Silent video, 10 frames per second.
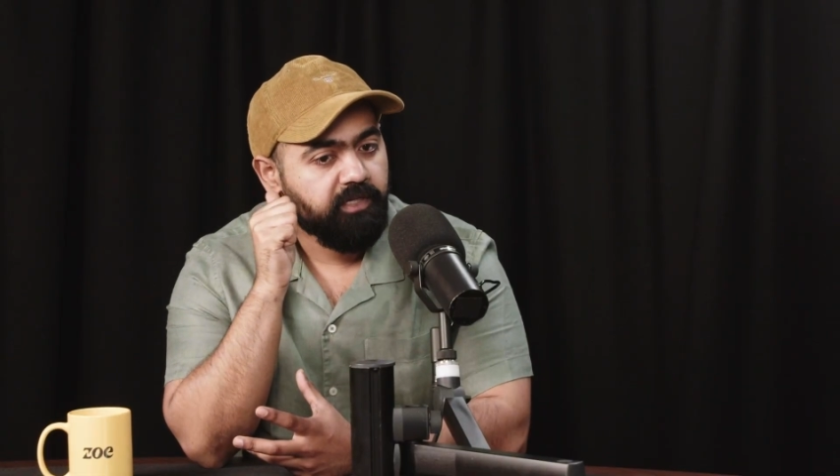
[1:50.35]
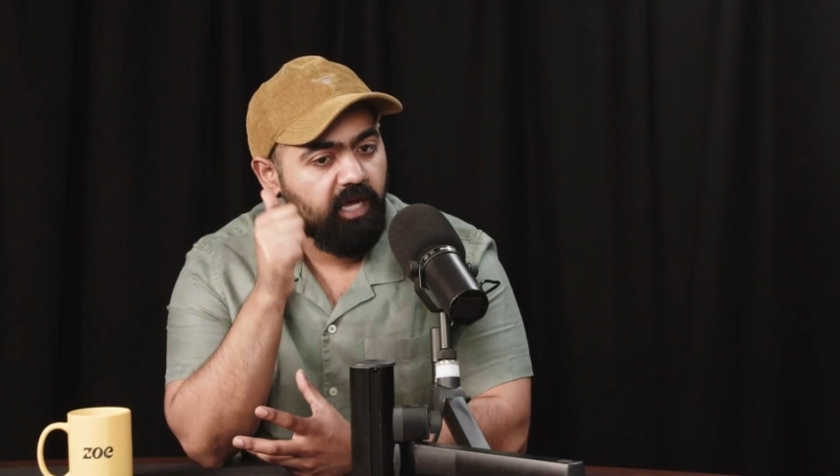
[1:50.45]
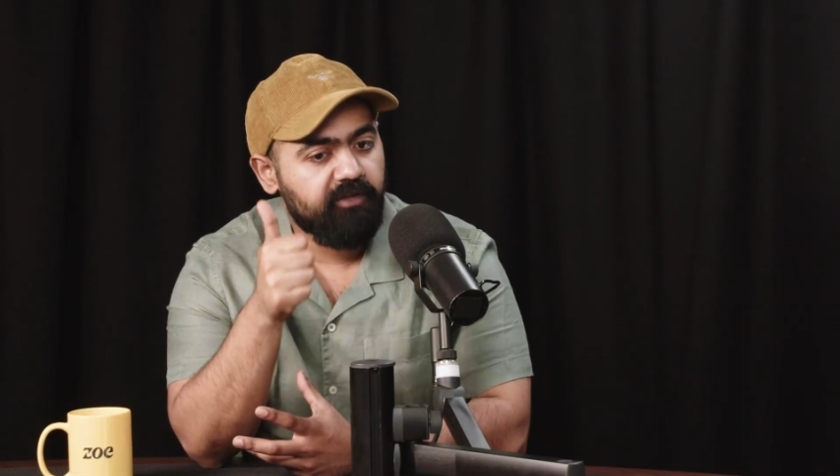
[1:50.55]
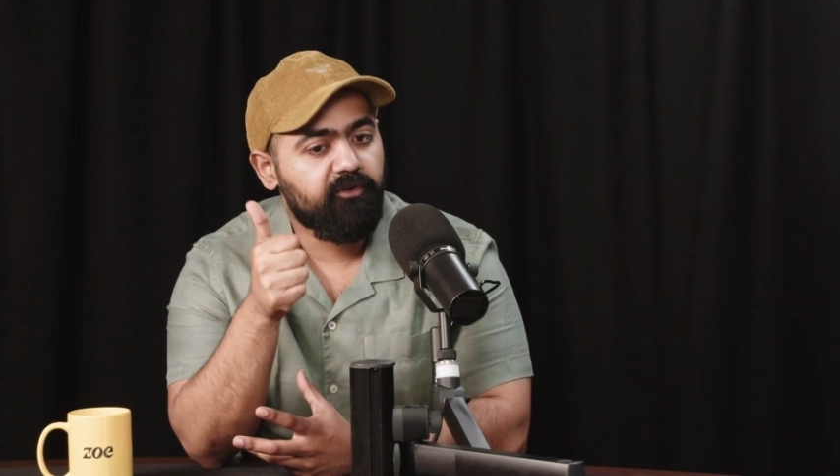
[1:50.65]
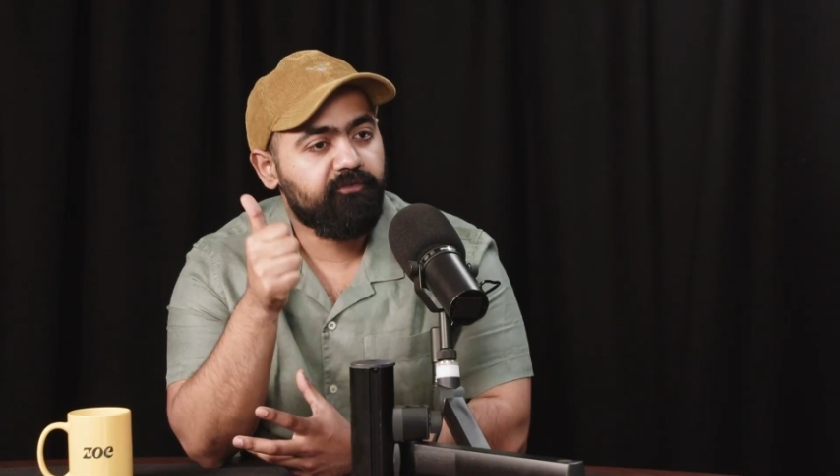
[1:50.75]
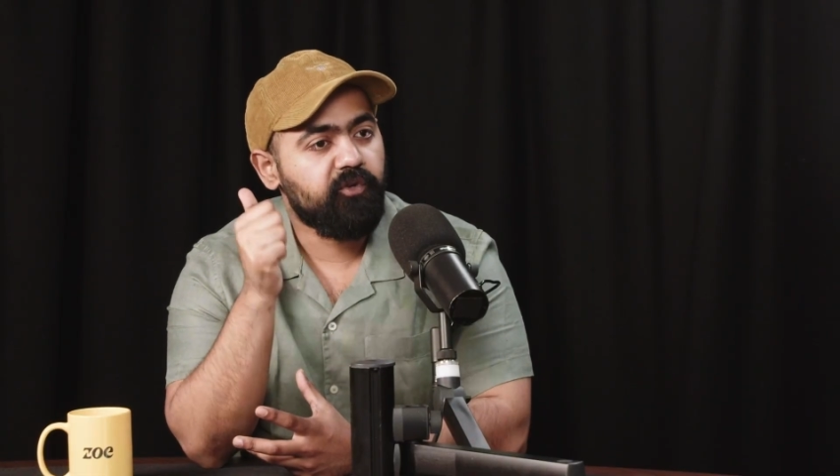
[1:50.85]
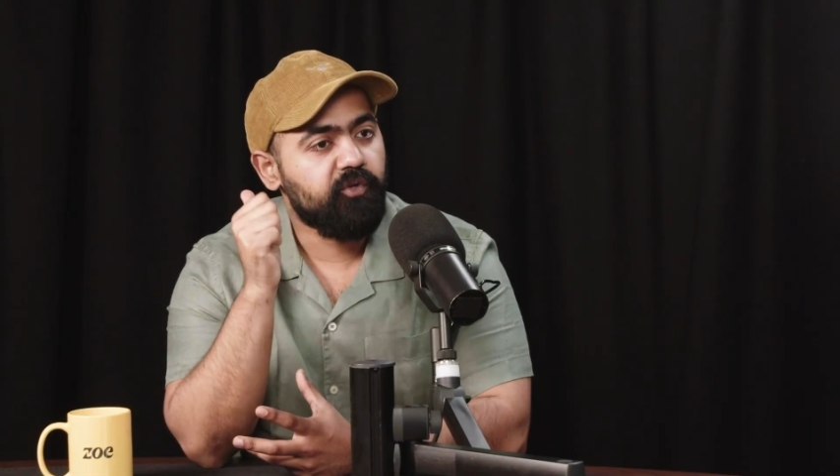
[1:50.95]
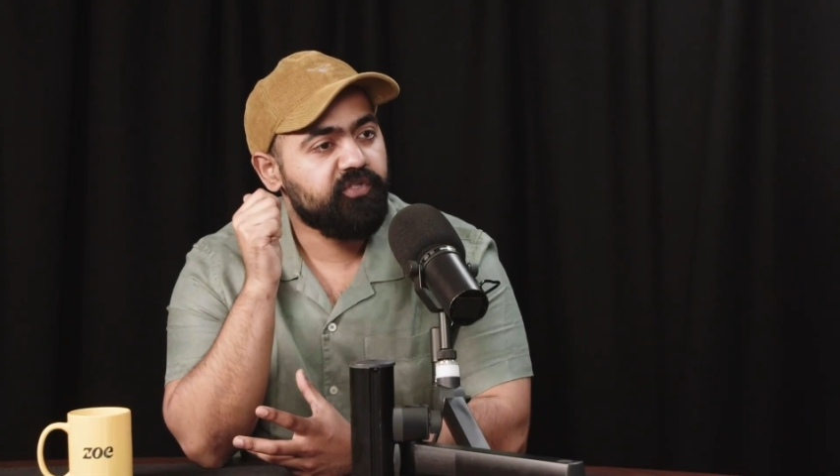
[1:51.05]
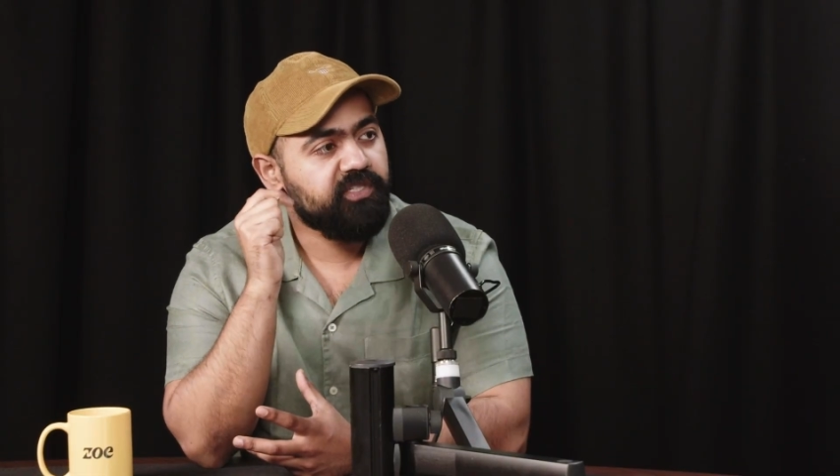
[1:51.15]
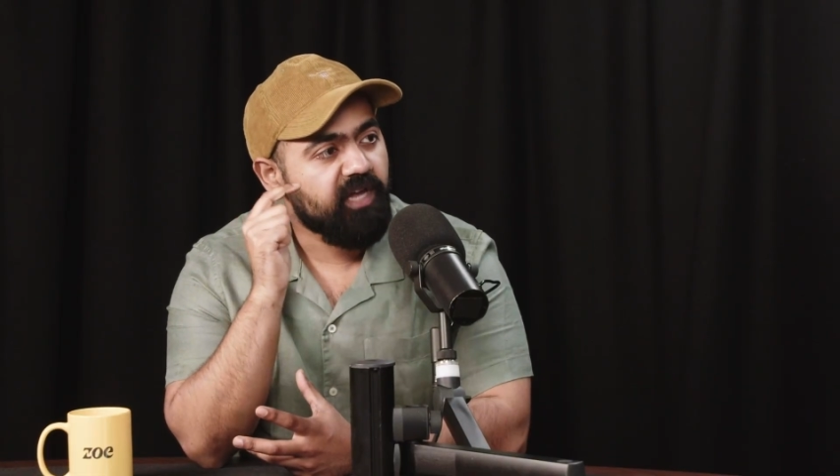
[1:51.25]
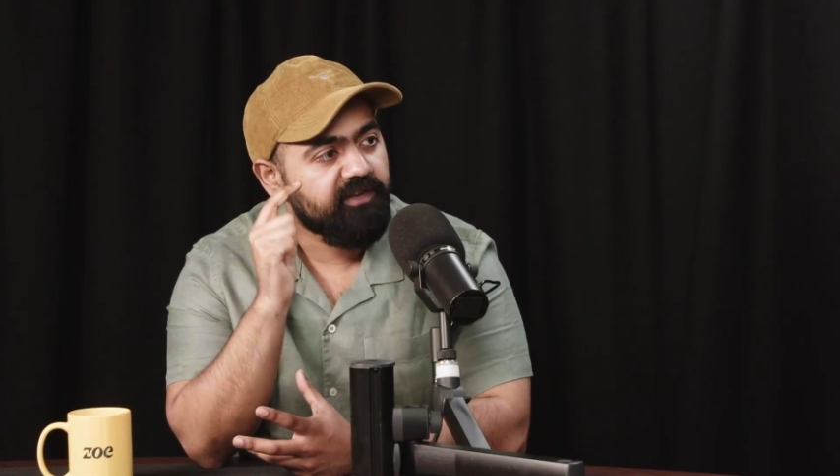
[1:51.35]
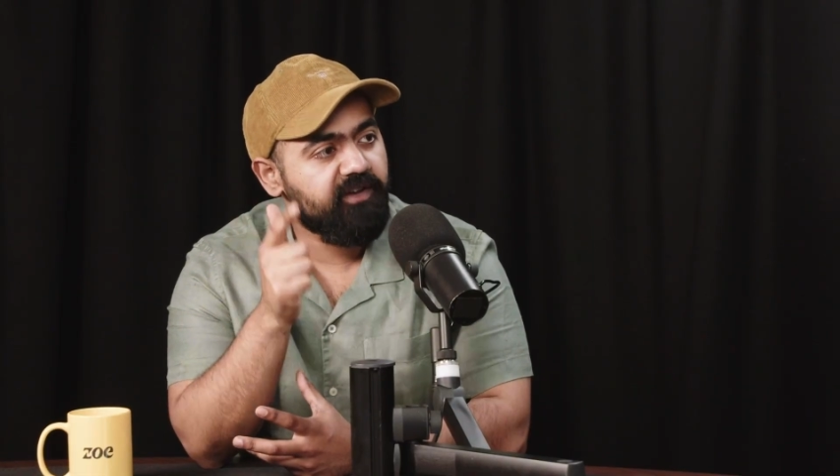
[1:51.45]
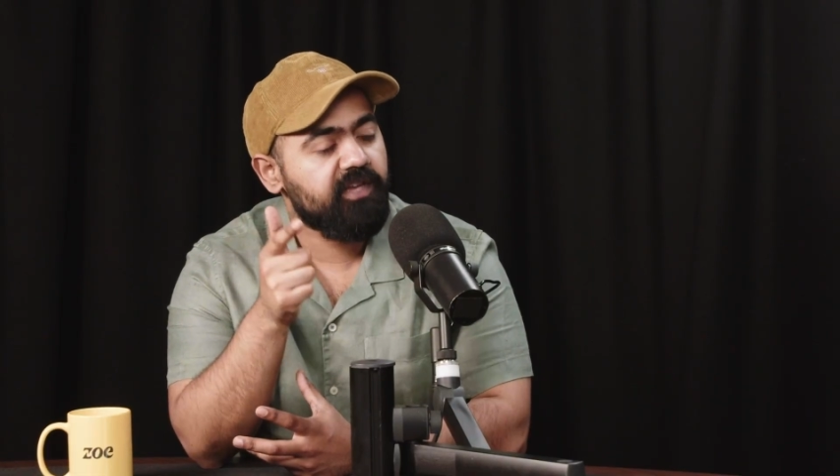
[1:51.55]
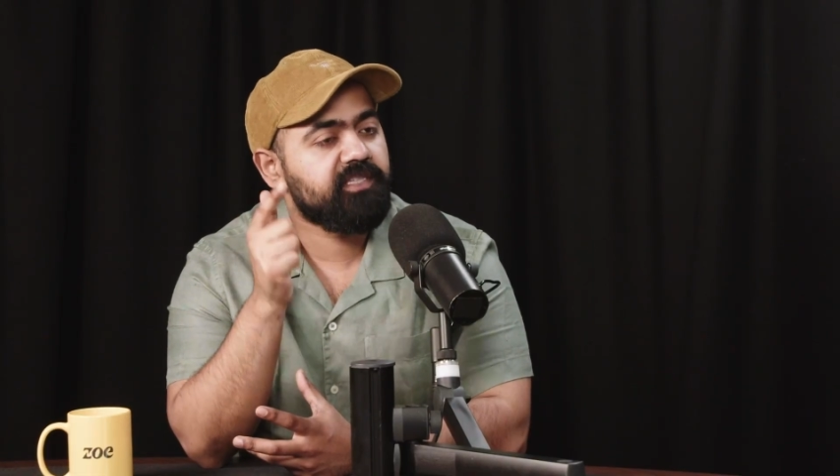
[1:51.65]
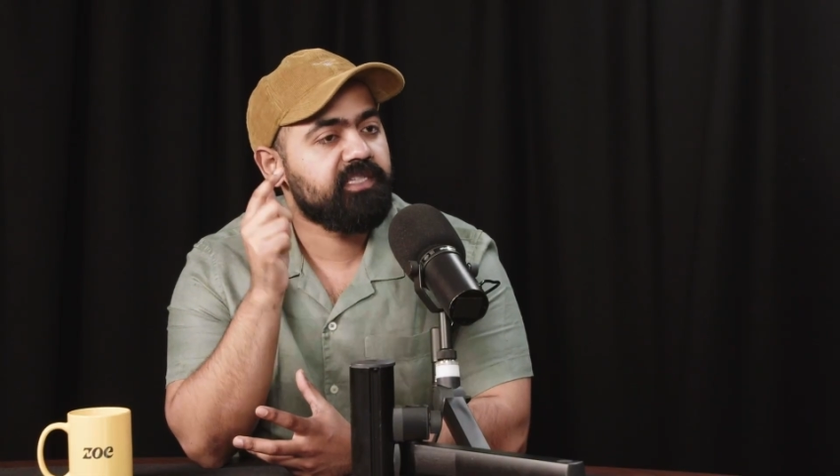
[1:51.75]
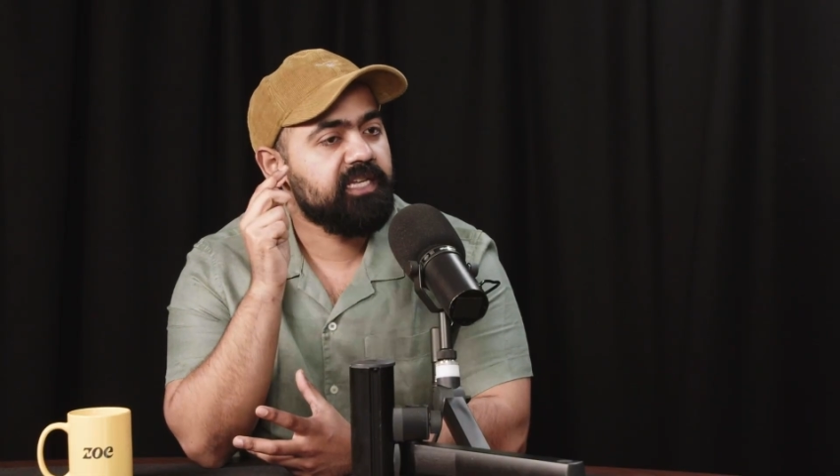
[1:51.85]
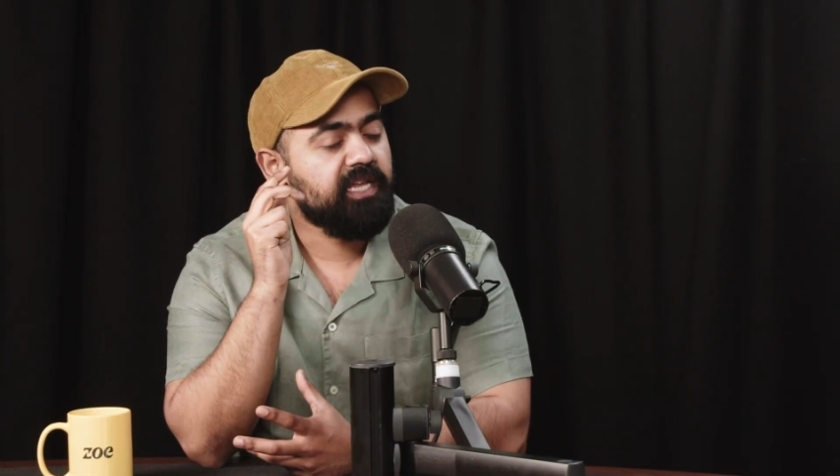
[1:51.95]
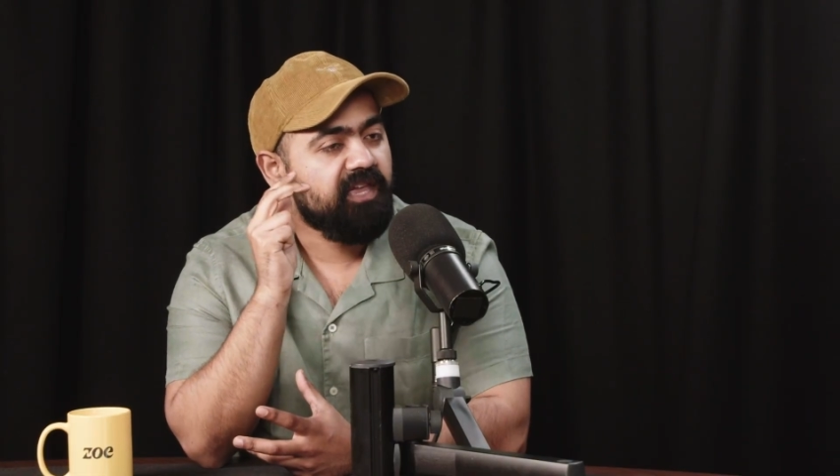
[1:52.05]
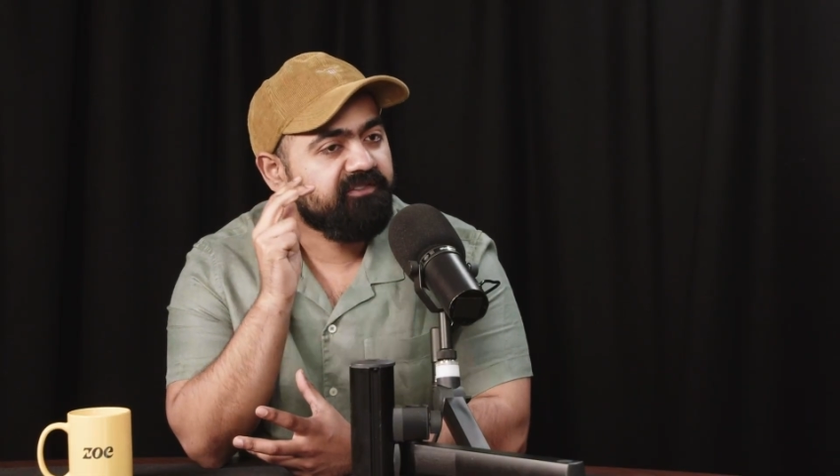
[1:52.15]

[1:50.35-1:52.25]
colorful foods, diversity,